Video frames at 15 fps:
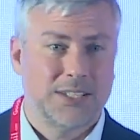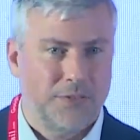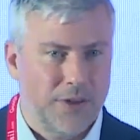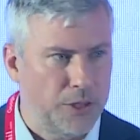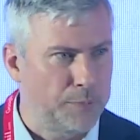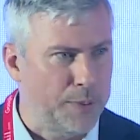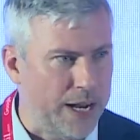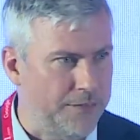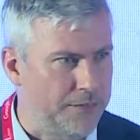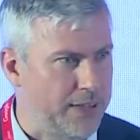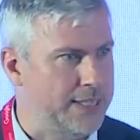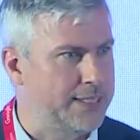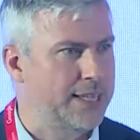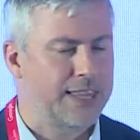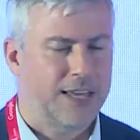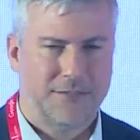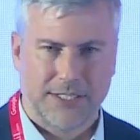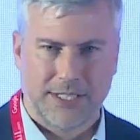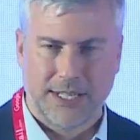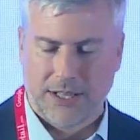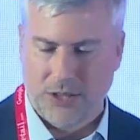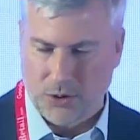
of other benefits that they've seen in the